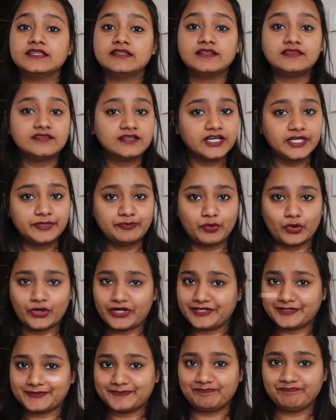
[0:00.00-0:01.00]
The third
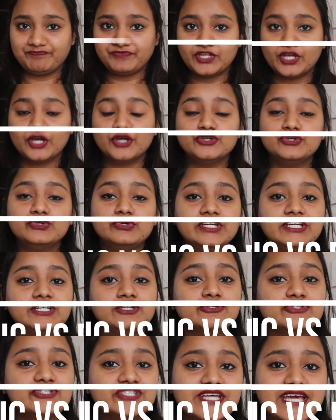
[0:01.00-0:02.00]
point, you need
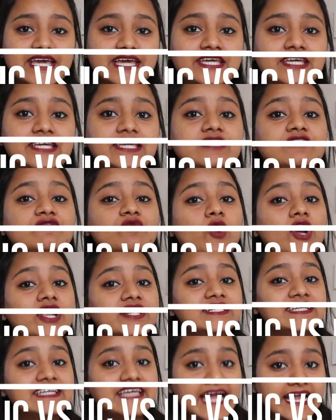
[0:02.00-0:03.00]
to check in
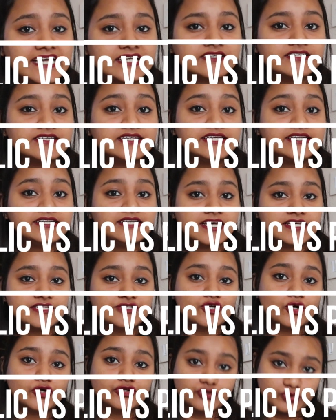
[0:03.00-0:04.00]
what category
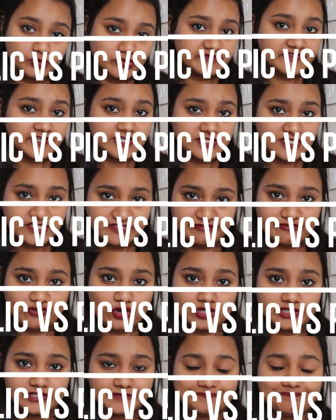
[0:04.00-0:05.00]
does your university
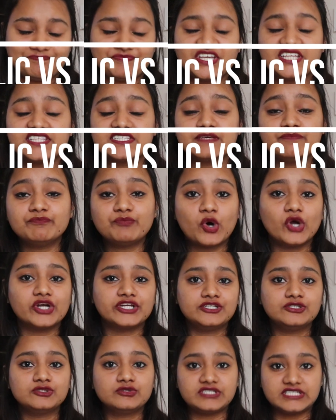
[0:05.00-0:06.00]
fall in. It's
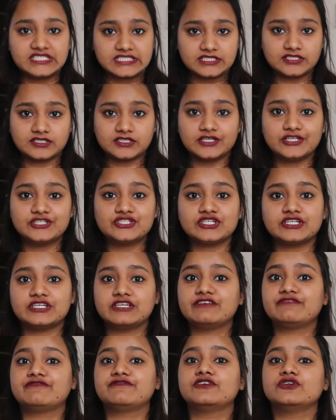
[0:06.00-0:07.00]
important to research
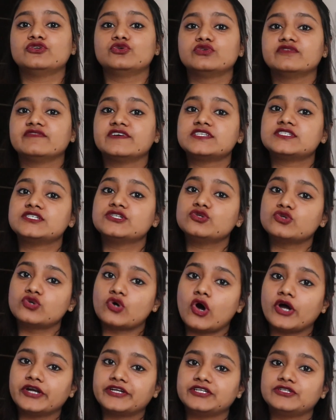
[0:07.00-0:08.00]
if the university you
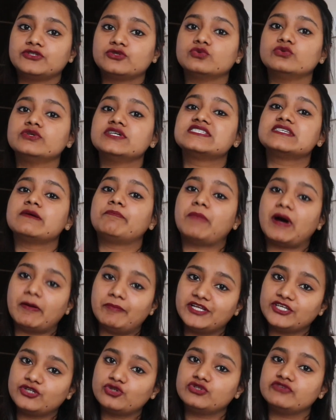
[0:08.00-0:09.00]
got into is a
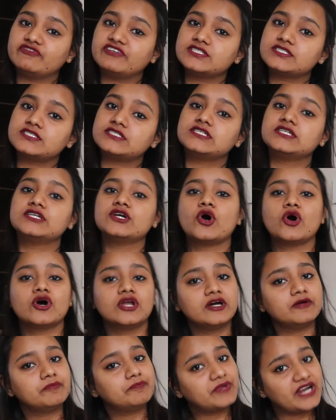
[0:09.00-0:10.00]
public university or
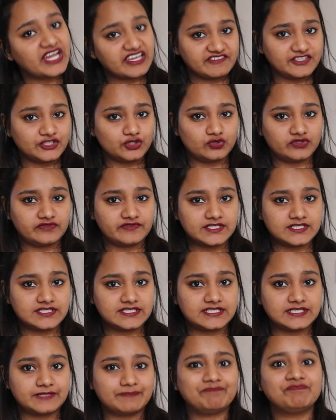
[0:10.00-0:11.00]
a private
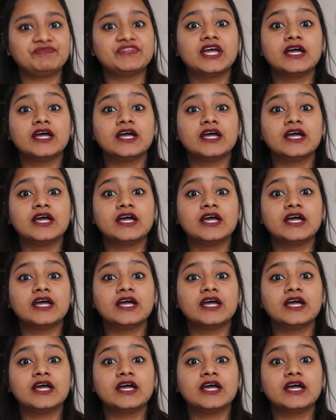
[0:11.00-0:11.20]
university.